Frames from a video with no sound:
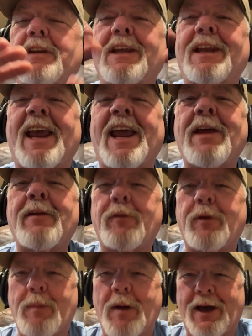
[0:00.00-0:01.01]
get
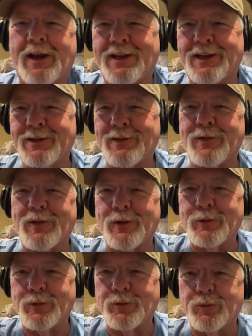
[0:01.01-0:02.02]
everybody
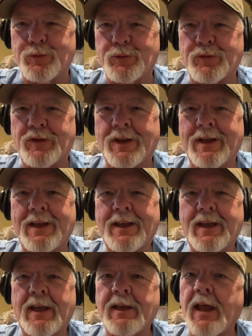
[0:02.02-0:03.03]
enthused,
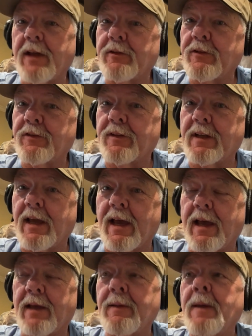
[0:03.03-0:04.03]
not just the
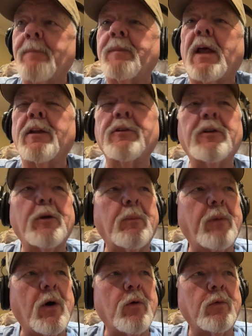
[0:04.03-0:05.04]
guy. I looked at a
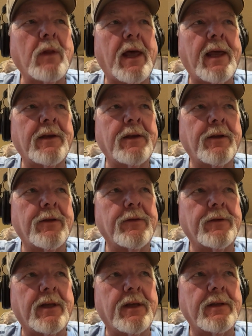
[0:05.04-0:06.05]
bow and line the
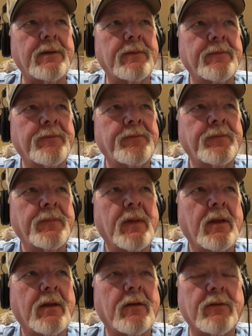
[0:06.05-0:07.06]
other day,
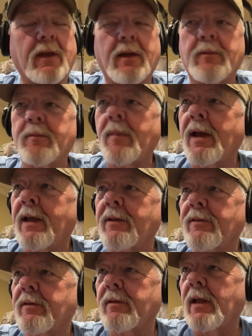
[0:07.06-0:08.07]
because
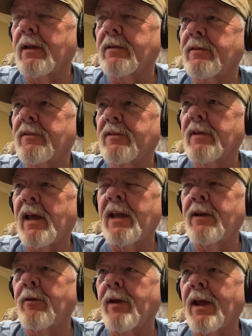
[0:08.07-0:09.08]
mine's like
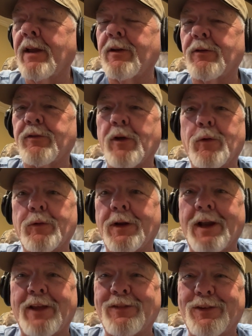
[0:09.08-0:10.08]
8 or 9 years old,
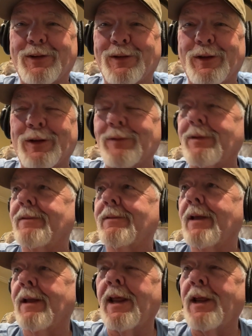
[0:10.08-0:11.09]
and I still love it.
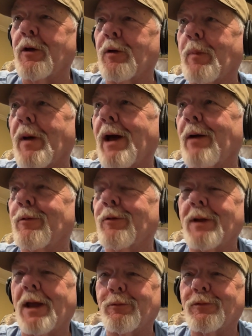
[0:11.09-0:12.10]
And I ain't going to buy
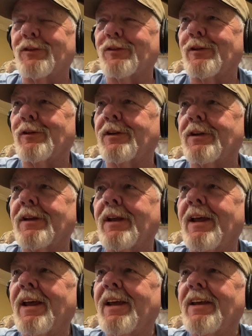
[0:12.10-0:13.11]
one. I was just looking.
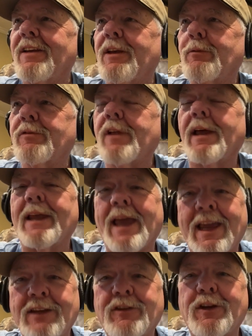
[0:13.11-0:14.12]
It was like
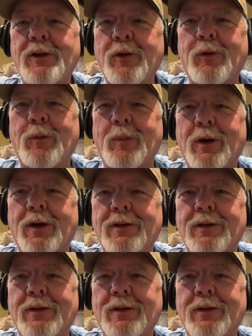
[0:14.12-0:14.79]
$1,800.